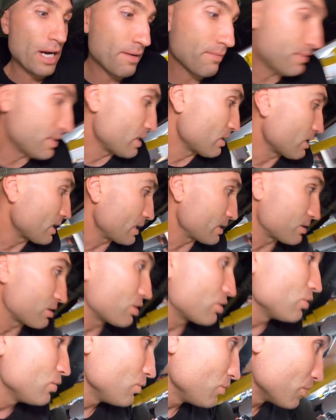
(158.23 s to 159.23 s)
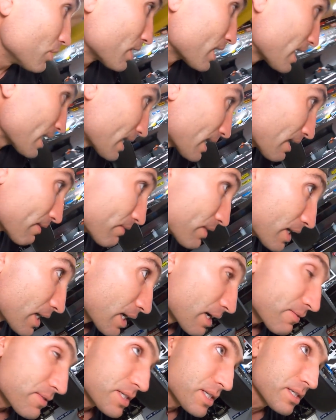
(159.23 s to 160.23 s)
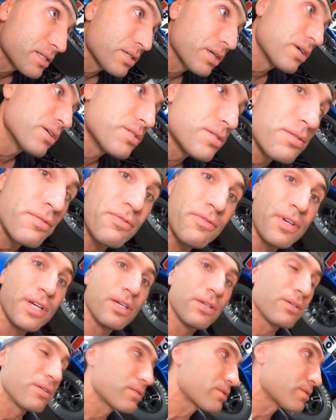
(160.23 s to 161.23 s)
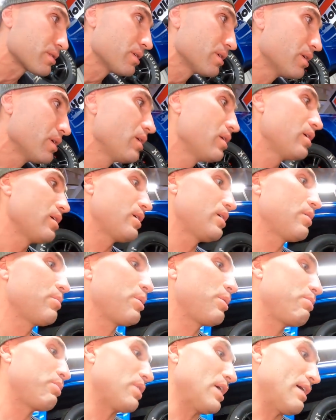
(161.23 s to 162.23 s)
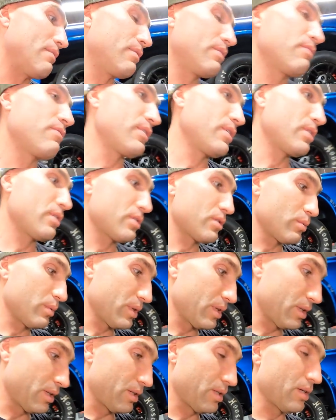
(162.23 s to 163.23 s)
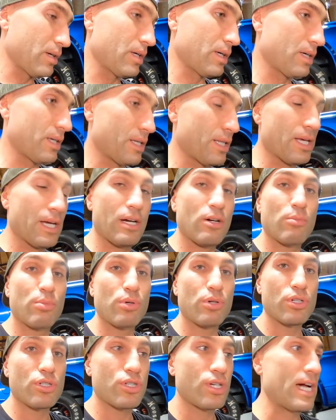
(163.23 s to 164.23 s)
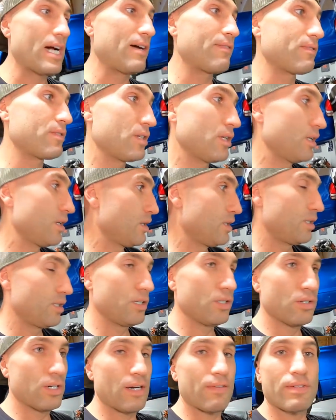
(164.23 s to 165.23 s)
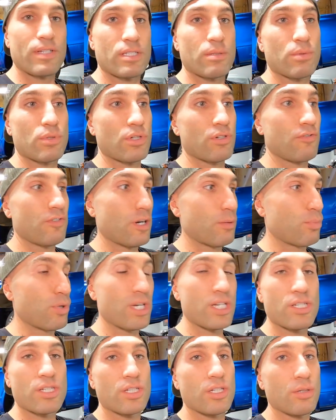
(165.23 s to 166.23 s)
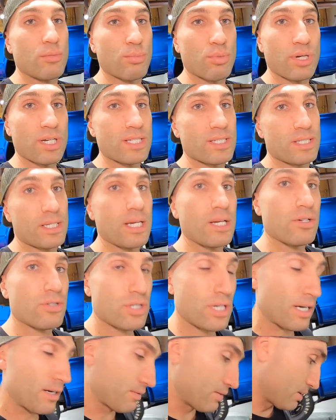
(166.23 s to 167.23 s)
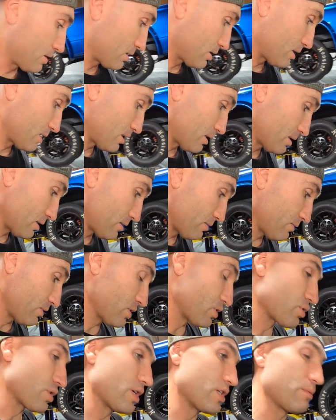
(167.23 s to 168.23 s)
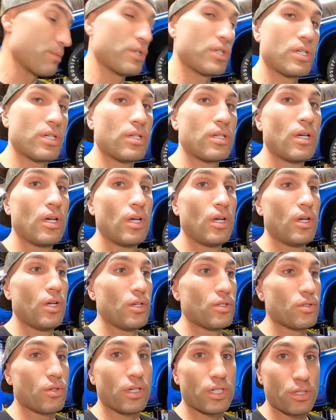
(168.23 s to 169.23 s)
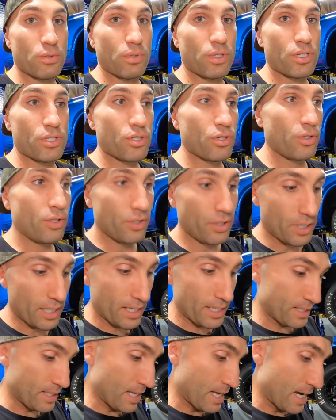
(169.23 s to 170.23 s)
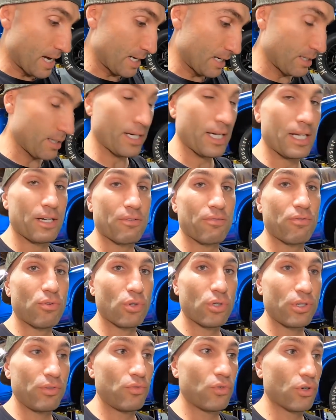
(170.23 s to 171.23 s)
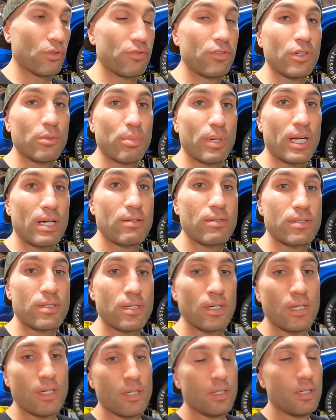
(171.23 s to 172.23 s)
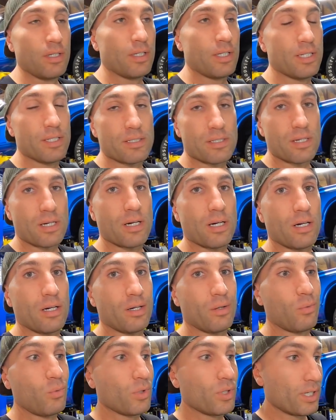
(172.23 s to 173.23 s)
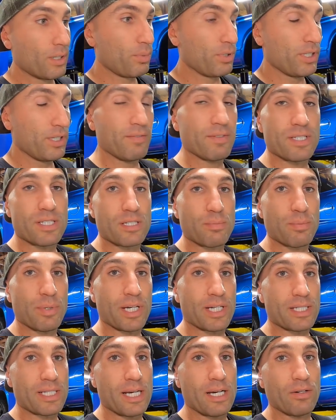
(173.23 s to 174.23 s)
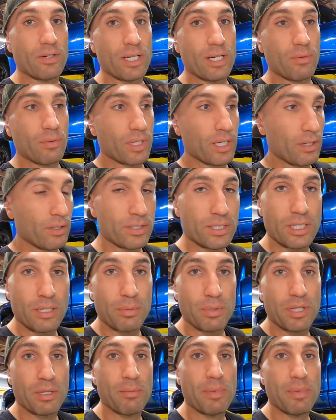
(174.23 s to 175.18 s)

I've now had two that have that. I've seen tons of failures uh, people having failures with uh, the output shaft, you know, having some sort of vibration and breaks the tail shaft uh, of the transmission. So I just want to show you guys that. Again, 44 foot-pounds is uh, what I believe it's spec'd out at when I looked it up in the